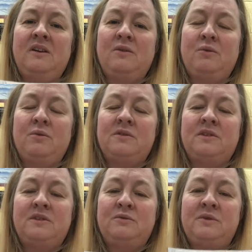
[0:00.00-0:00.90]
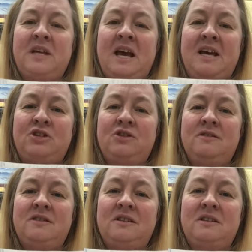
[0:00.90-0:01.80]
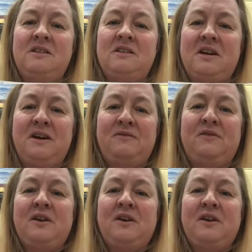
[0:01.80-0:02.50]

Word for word: And, of course, little dashes and stuff.